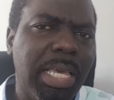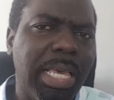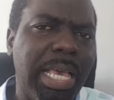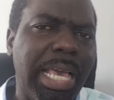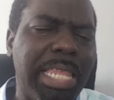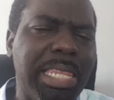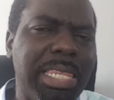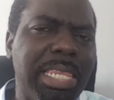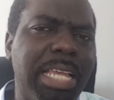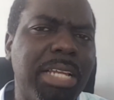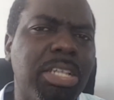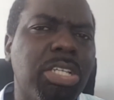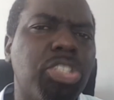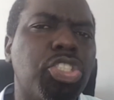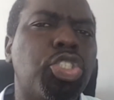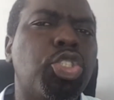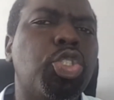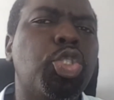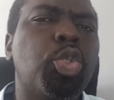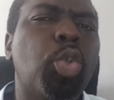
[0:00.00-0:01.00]
and then
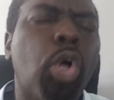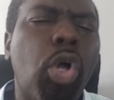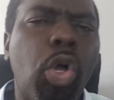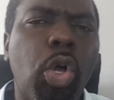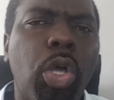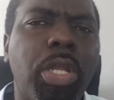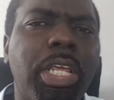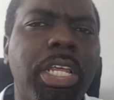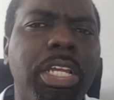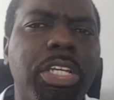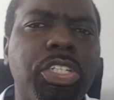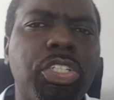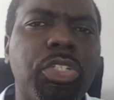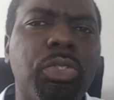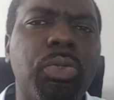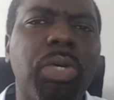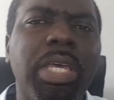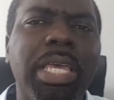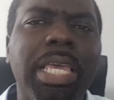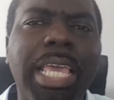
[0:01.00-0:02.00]
shoehorning
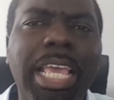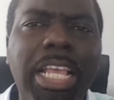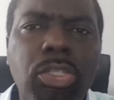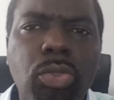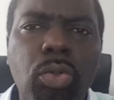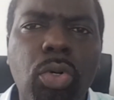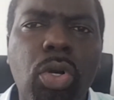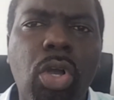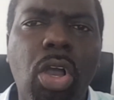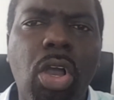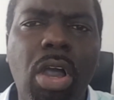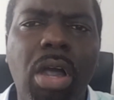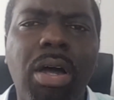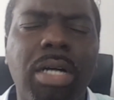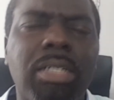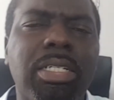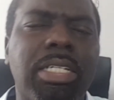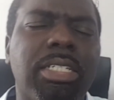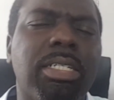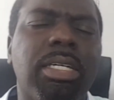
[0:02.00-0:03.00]
you into a
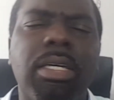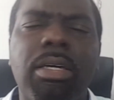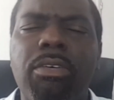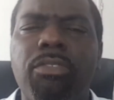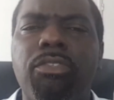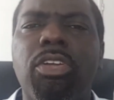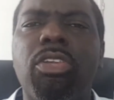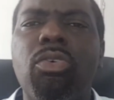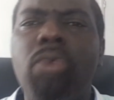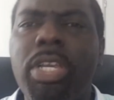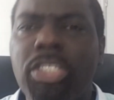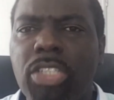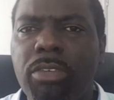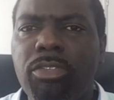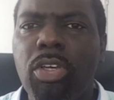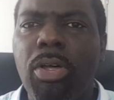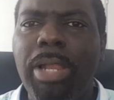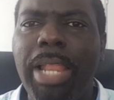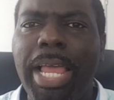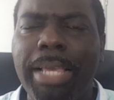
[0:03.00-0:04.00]
corner for the rest of
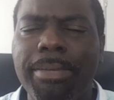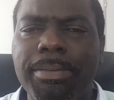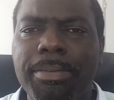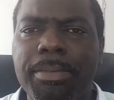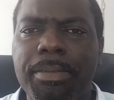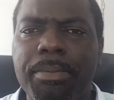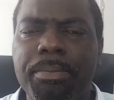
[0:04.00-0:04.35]
your life.